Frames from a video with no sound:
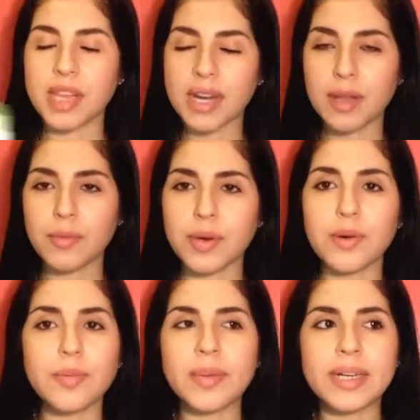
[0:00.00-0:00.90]
then I
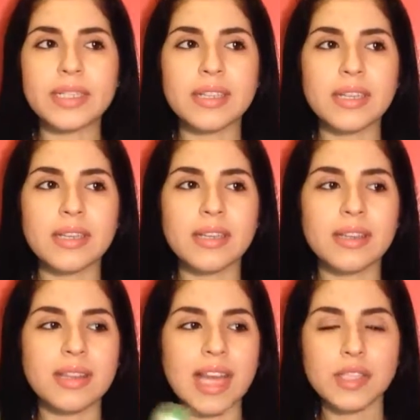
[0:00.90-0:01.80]
will, but
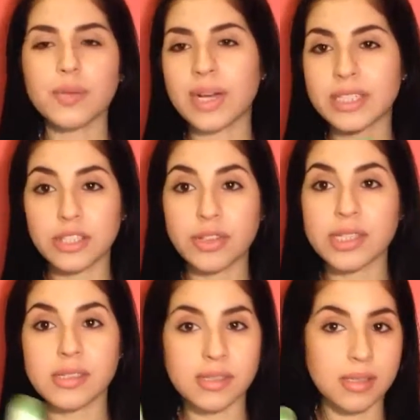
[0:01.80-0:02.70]
that's why Degree
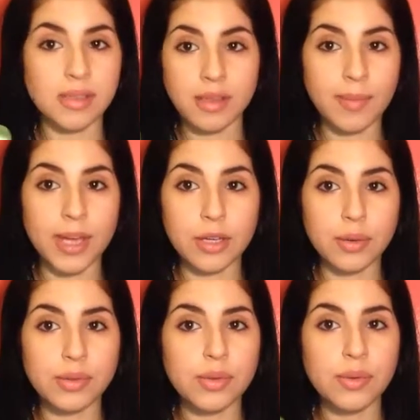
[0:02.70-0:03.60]
is my
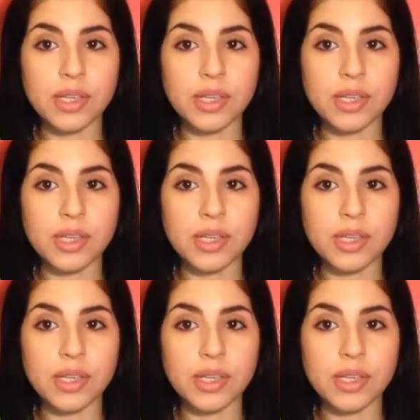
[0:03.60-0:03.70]
go-to.